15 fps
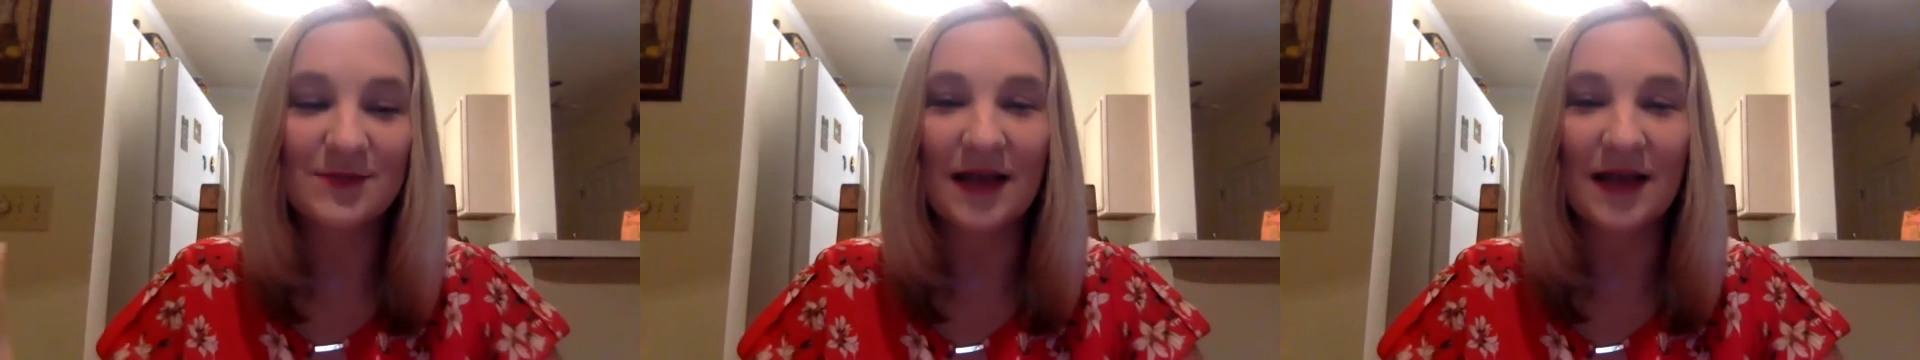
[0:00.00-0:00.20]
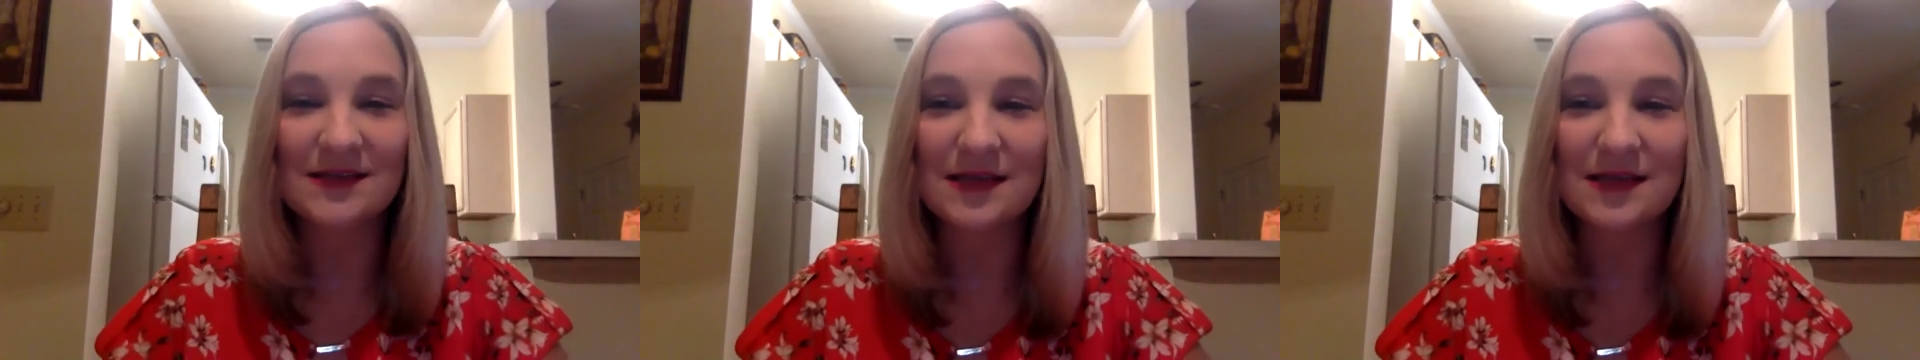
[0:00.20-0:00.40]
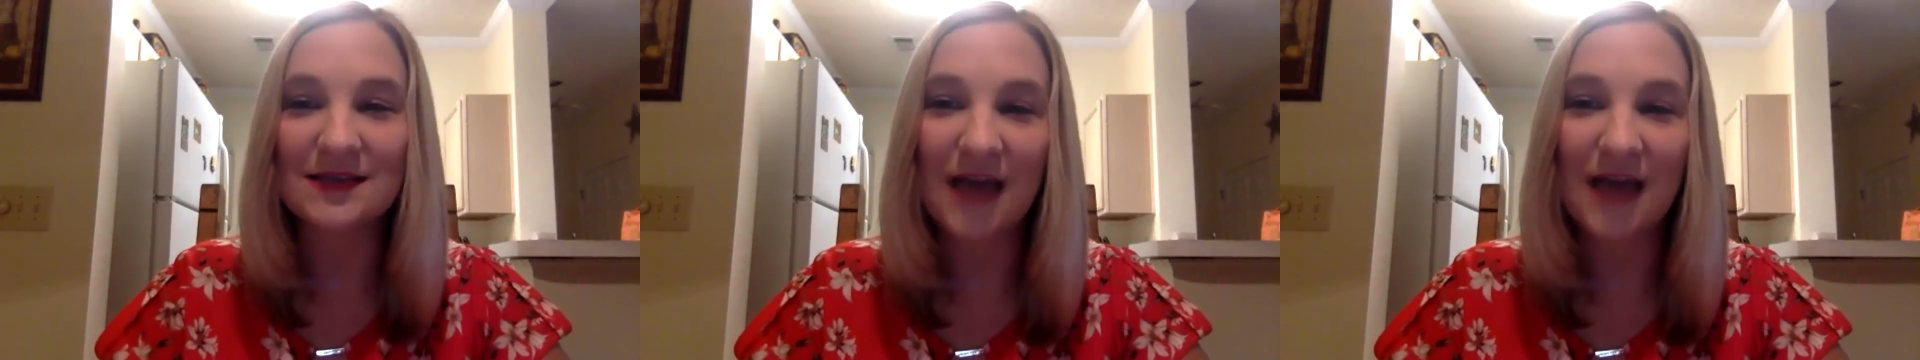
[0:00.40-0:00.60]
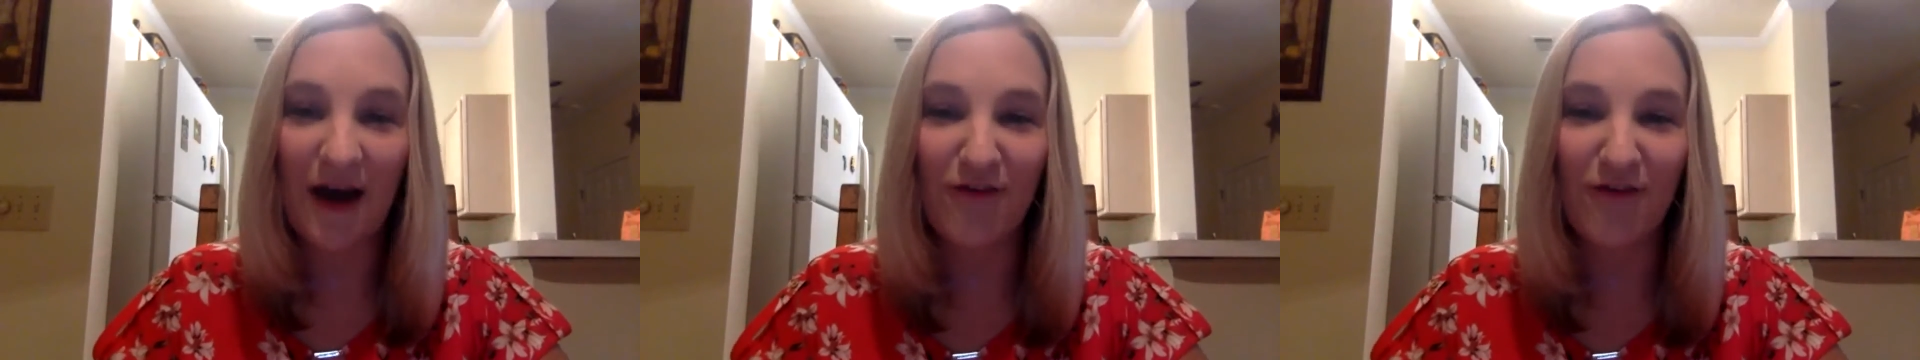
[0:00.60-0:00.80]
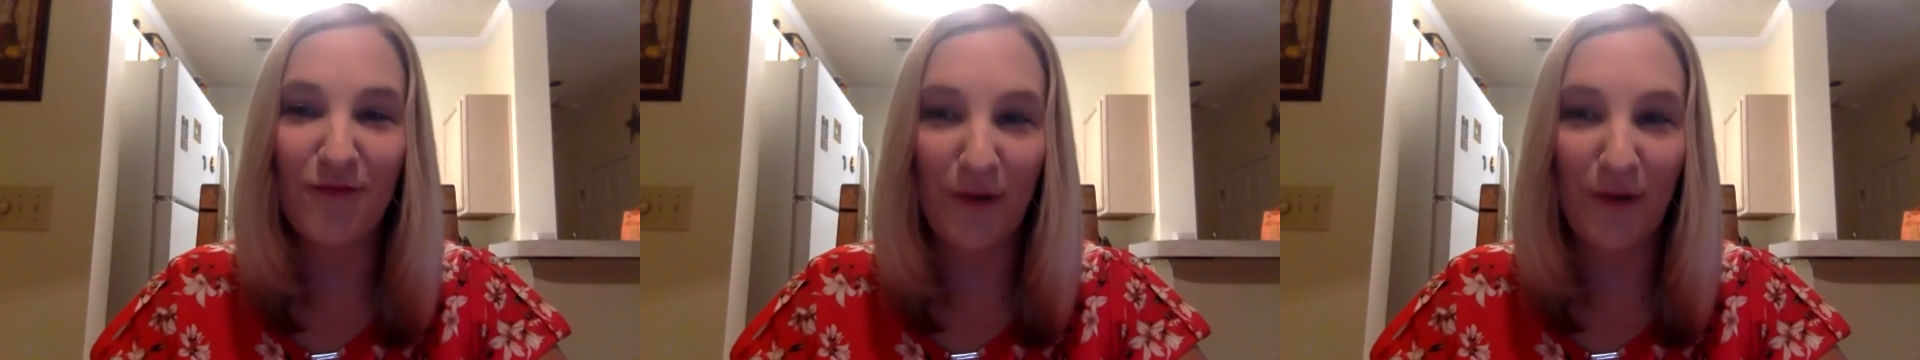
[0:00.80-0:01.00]
that's the
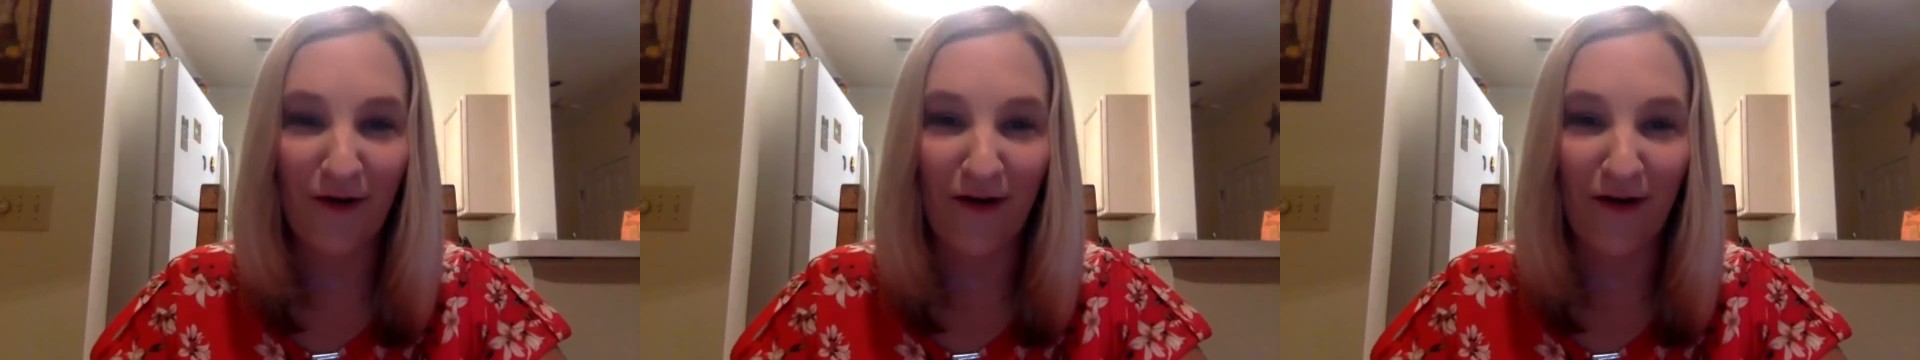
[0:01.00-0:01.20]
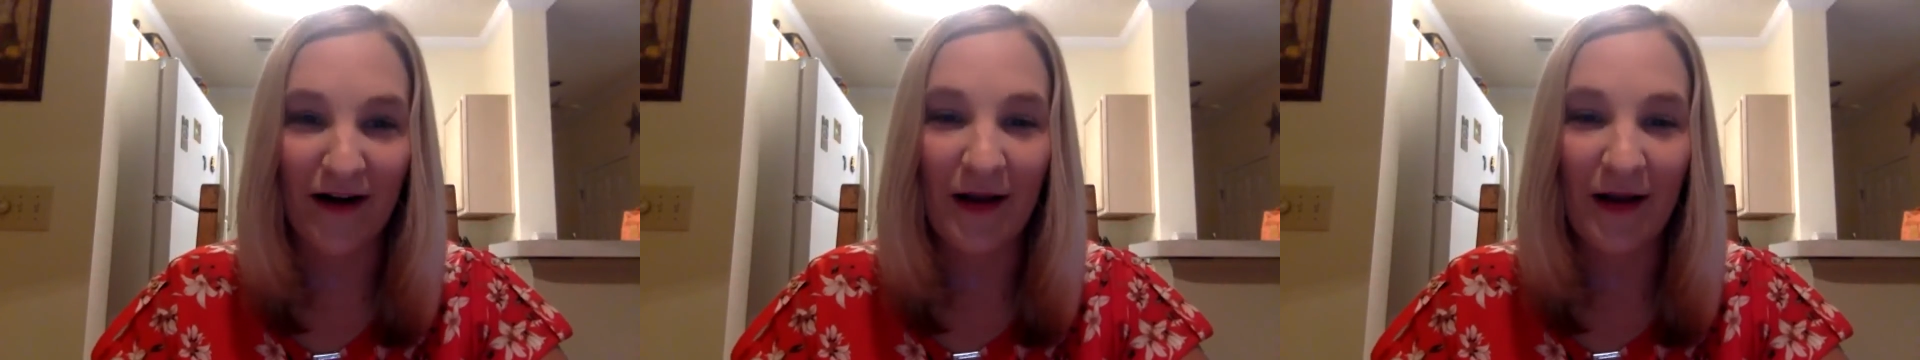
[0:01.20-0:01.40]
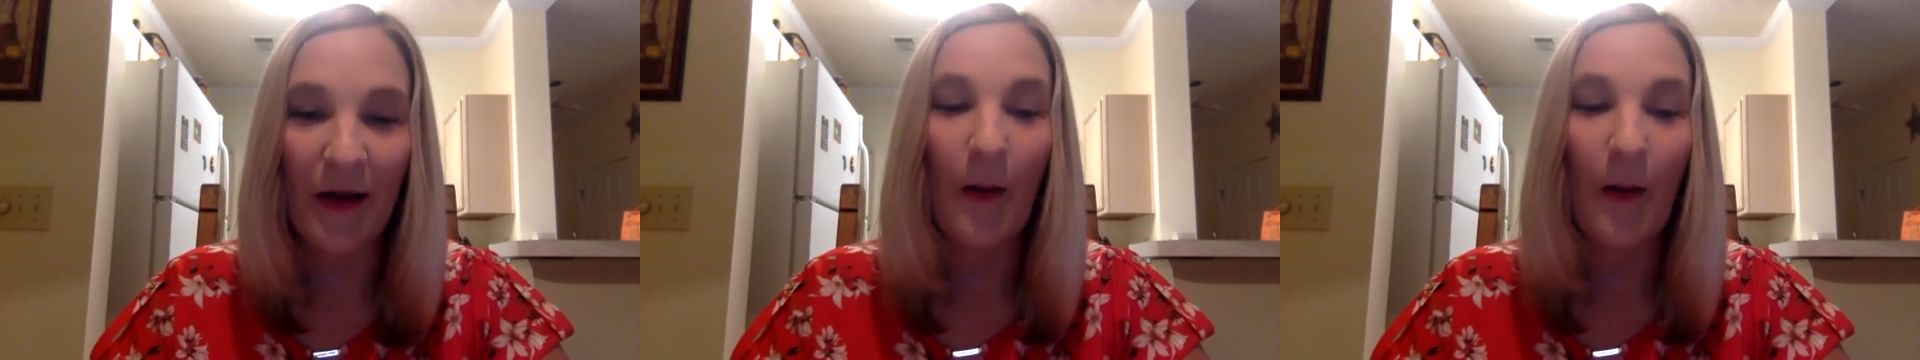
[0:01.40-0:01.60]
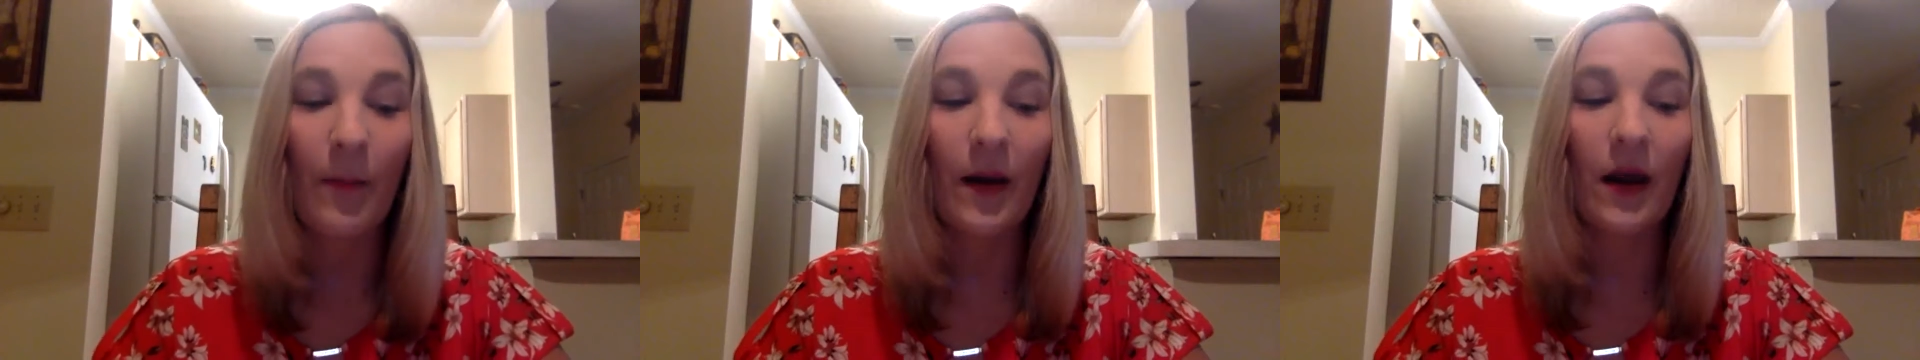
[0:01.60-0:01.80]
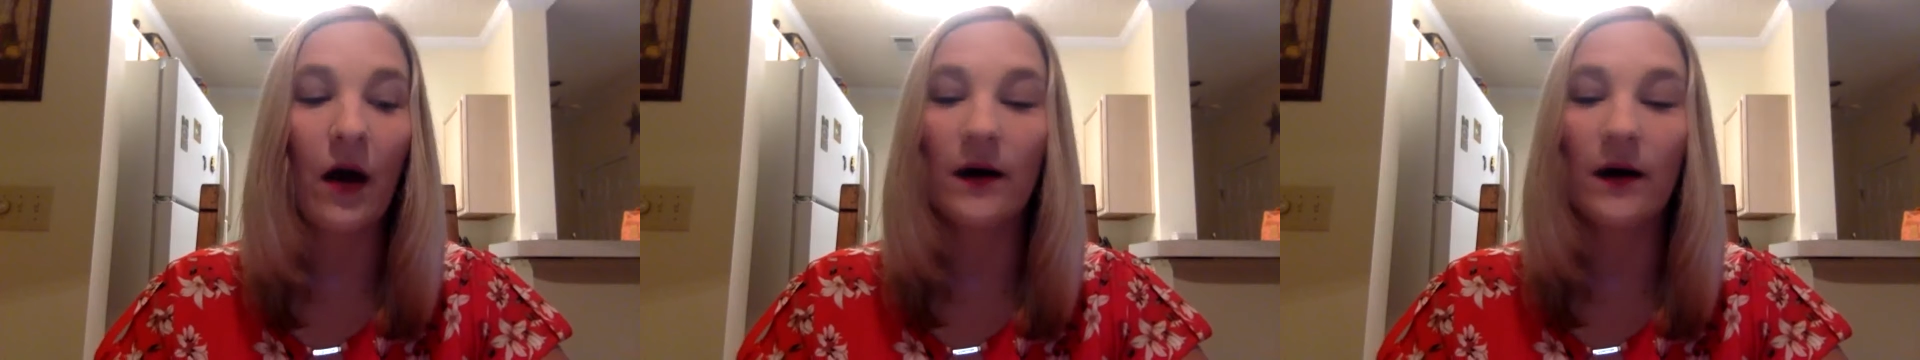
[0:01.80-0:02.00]
tough part.
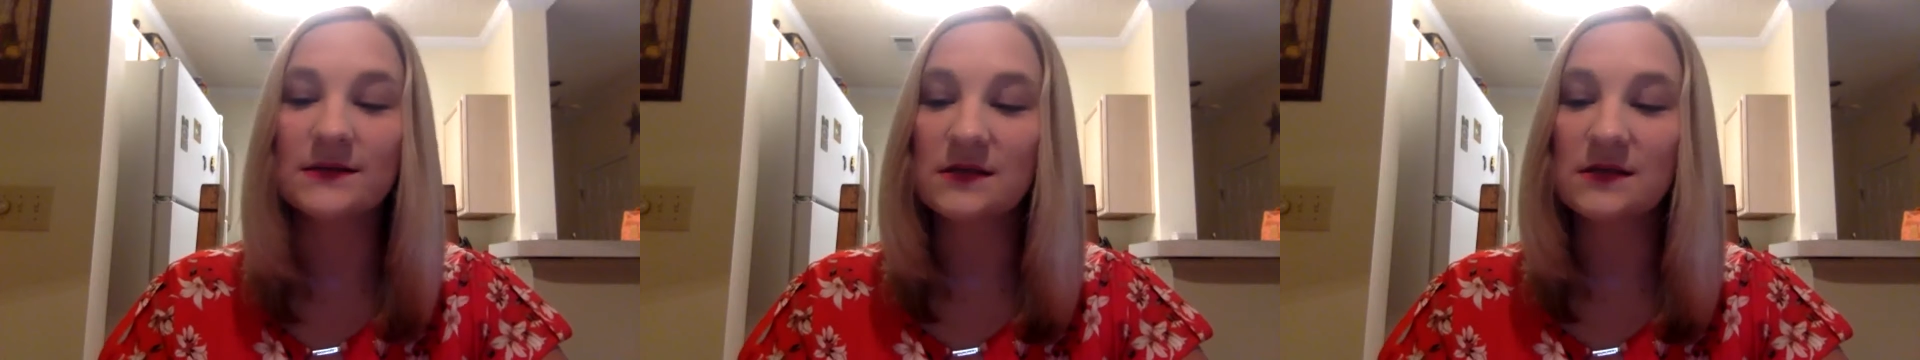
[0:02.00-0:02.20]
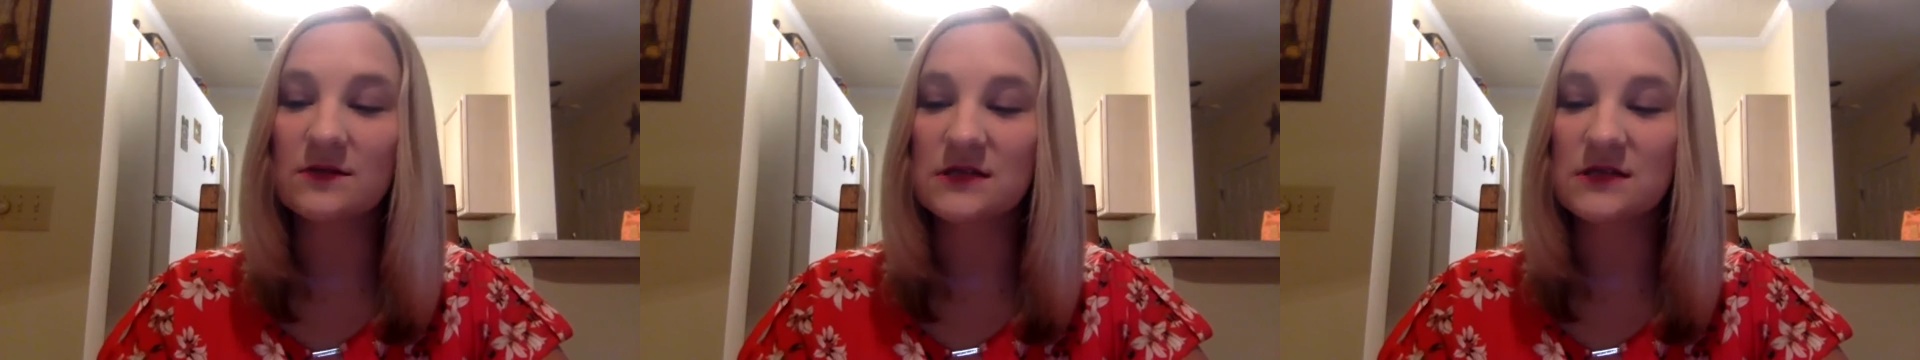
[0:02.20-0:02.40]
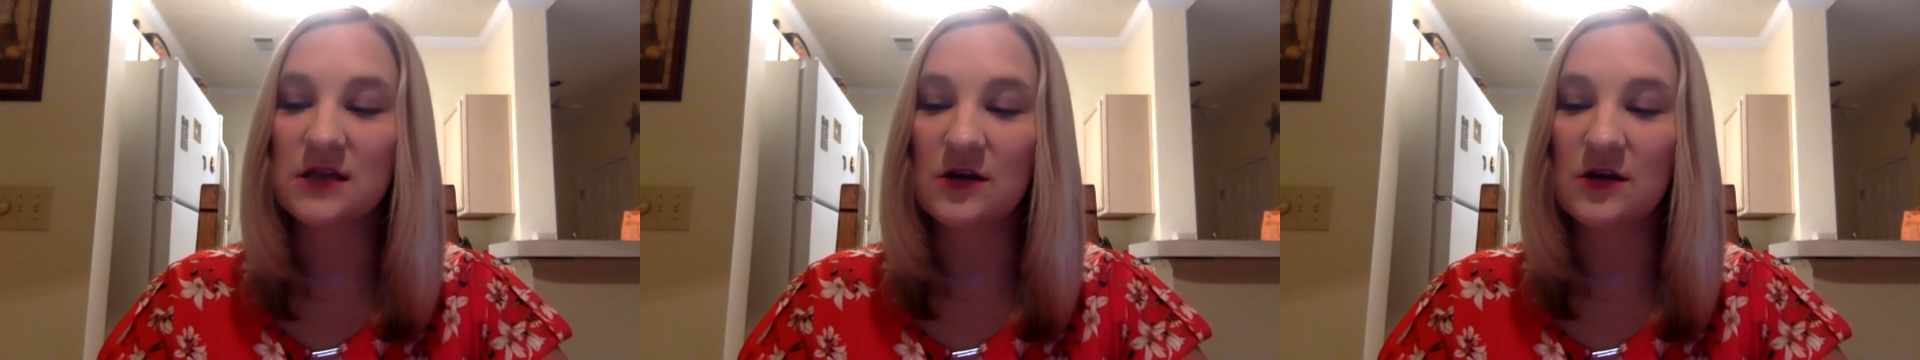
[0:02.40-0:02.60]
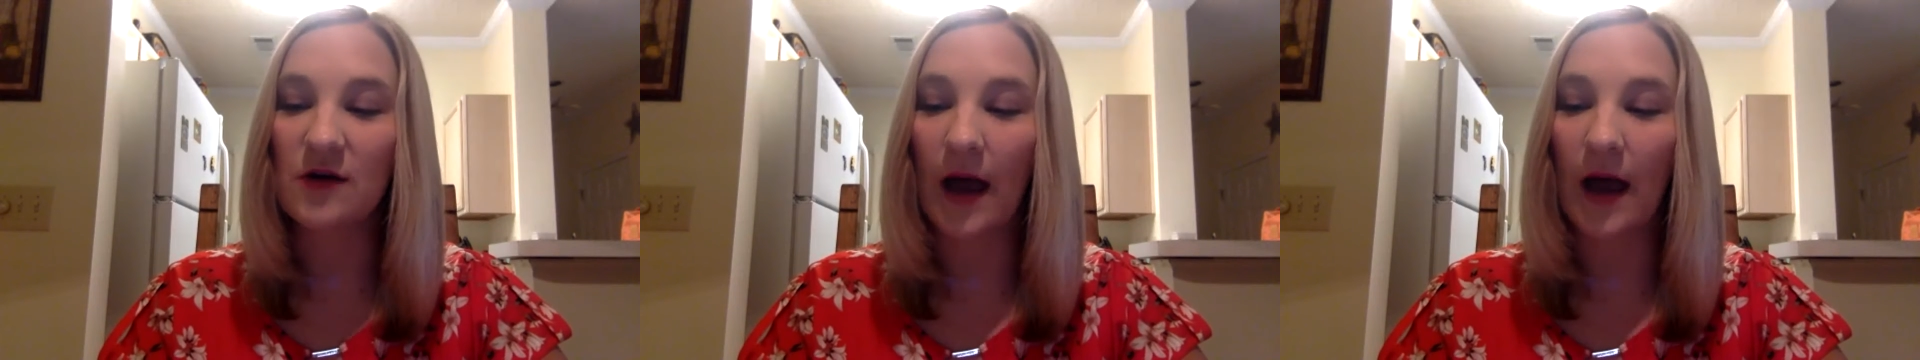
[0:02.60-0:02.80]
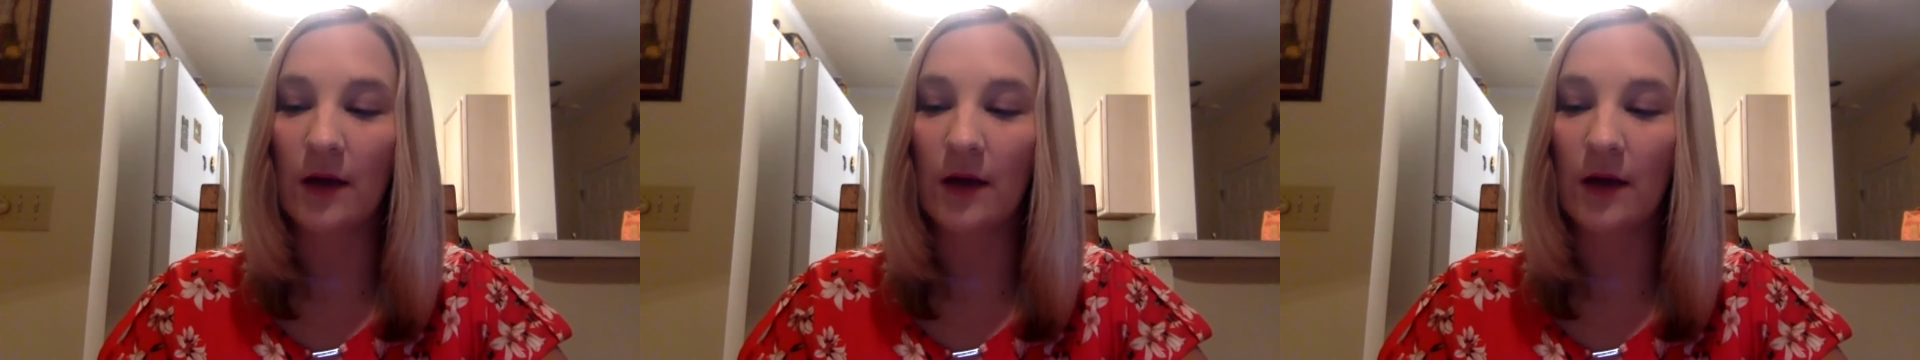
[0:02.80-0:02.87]
But also too,